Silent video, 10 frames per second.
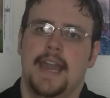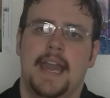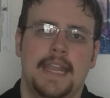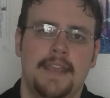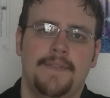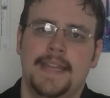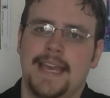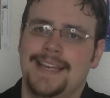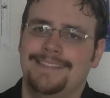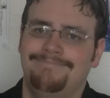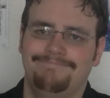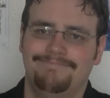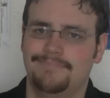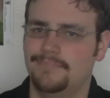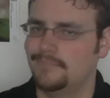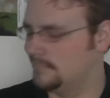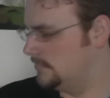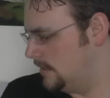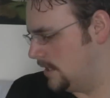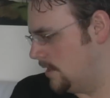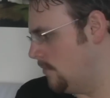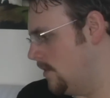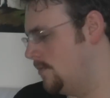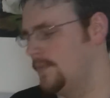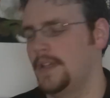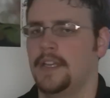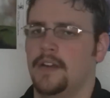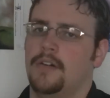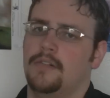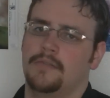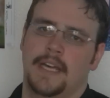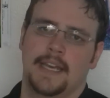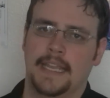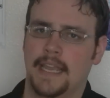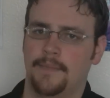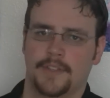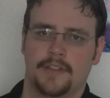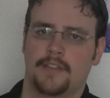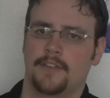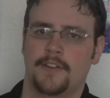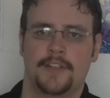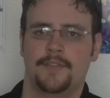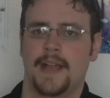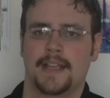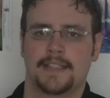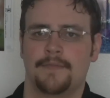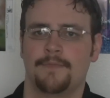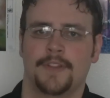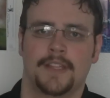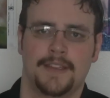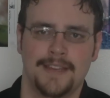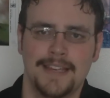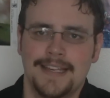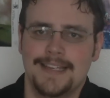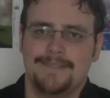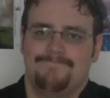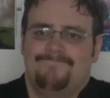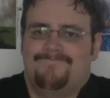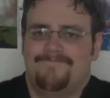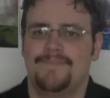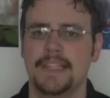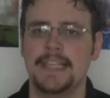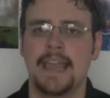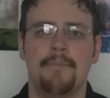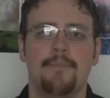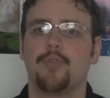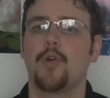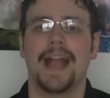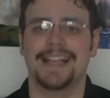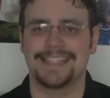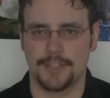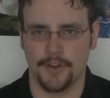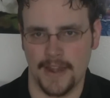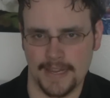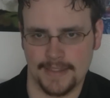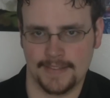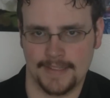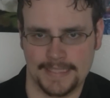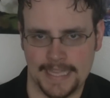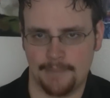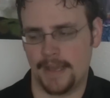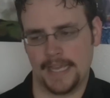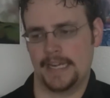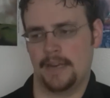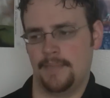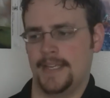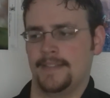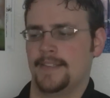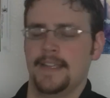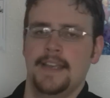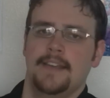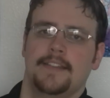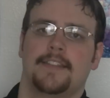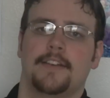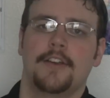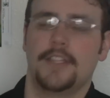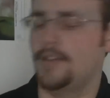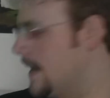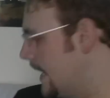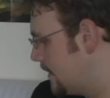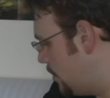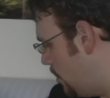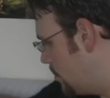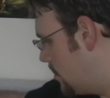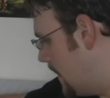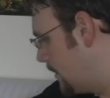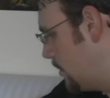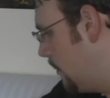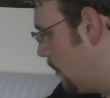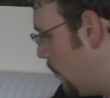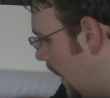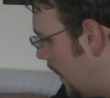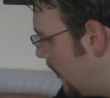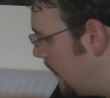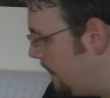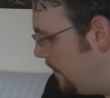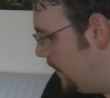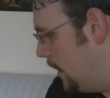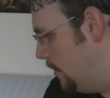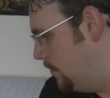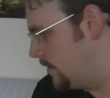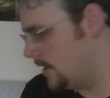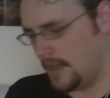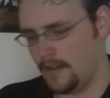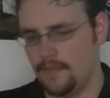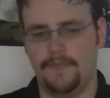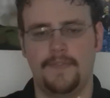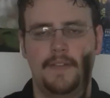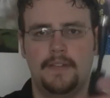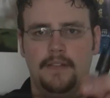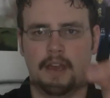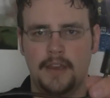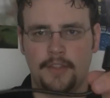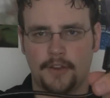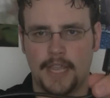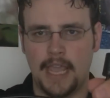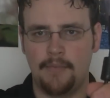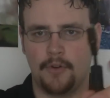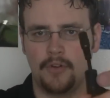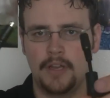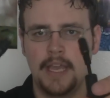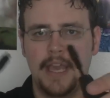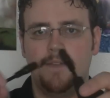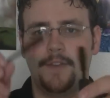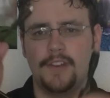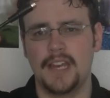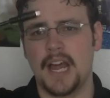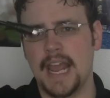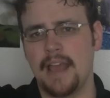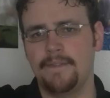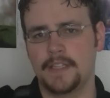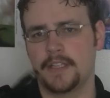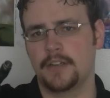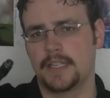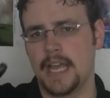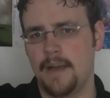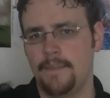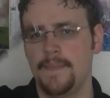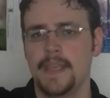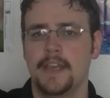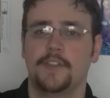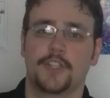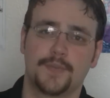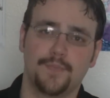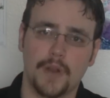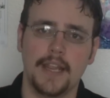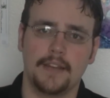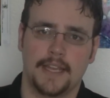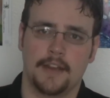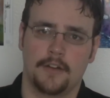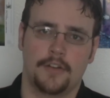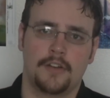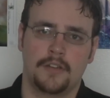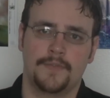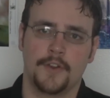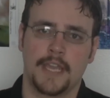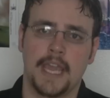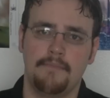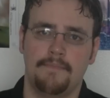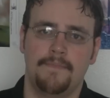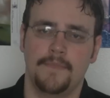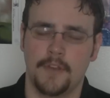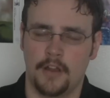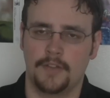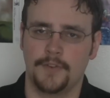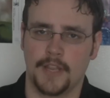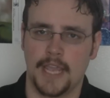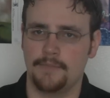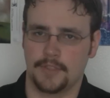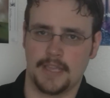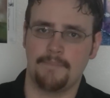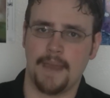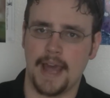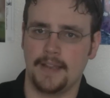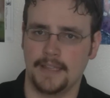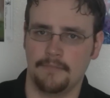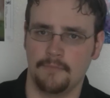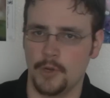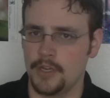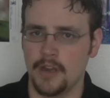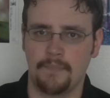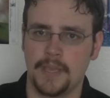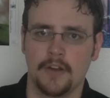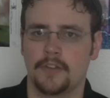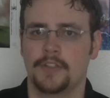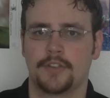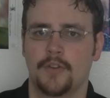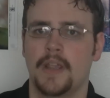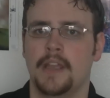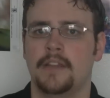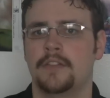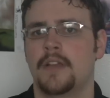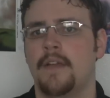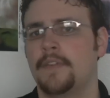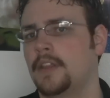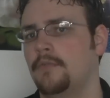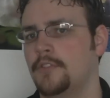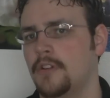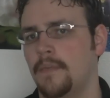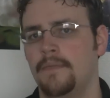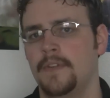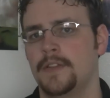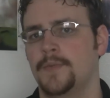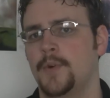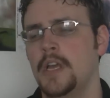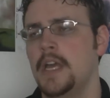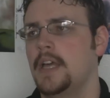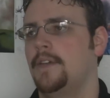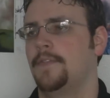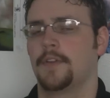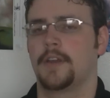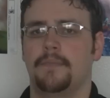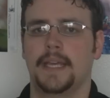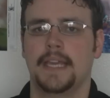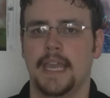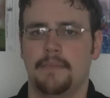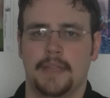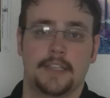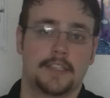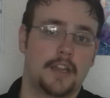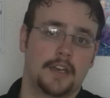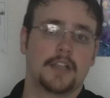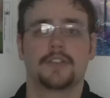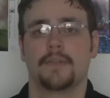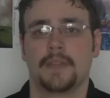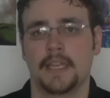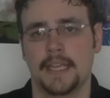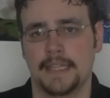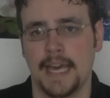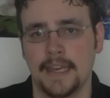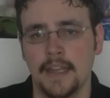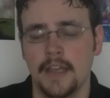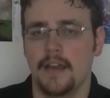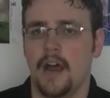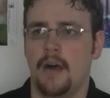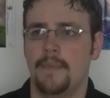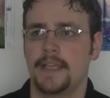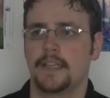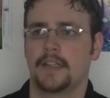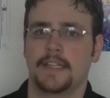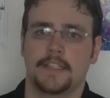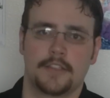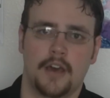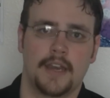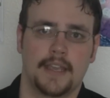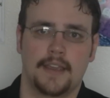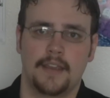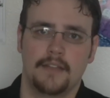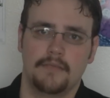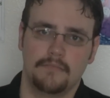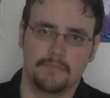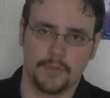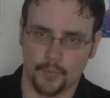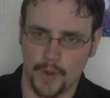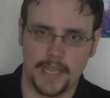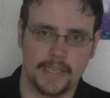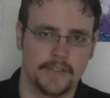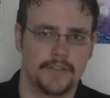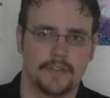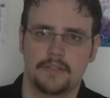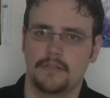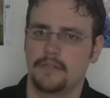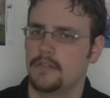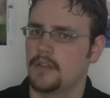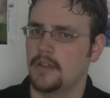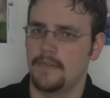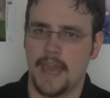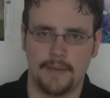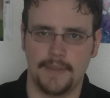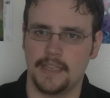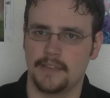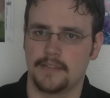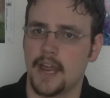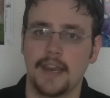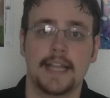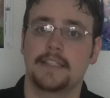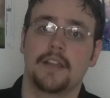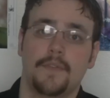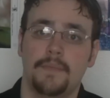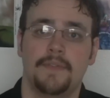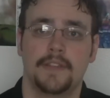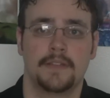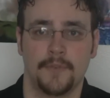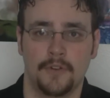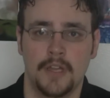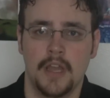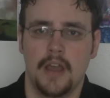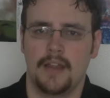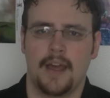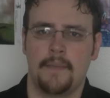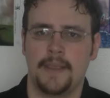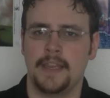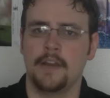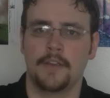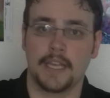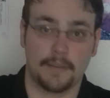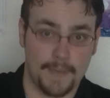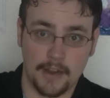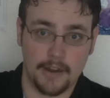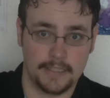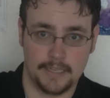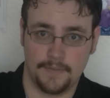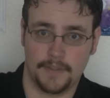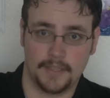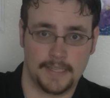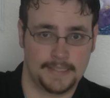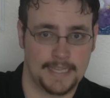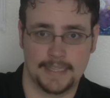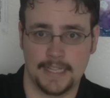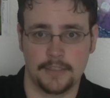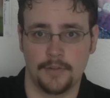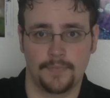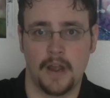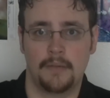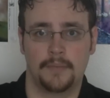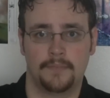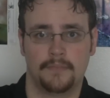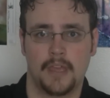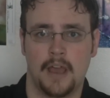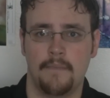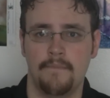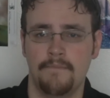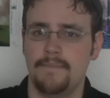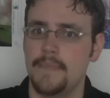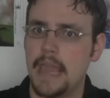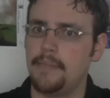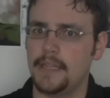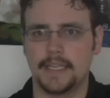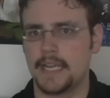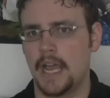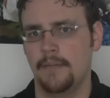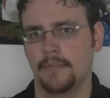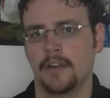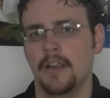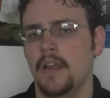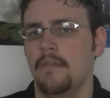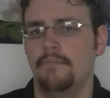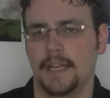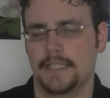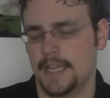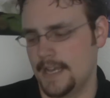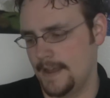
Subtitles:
And even then, there weren't really a whole lot of games on the 32X that really impressed or anything like that by any means. The 32X also actually required the use of another cable. If you did not have this hooked up, the sprite layer on all of your games, that palette wouldn't appear on the screen, so everything would show up invisible. If you to play a game like Sonic or something like that, basically Sonic, the rings, enemies, none of that stuff would be visible. I mean, you know, you got the backgrounds and everything like that. That's no problem. Maybe the timer, but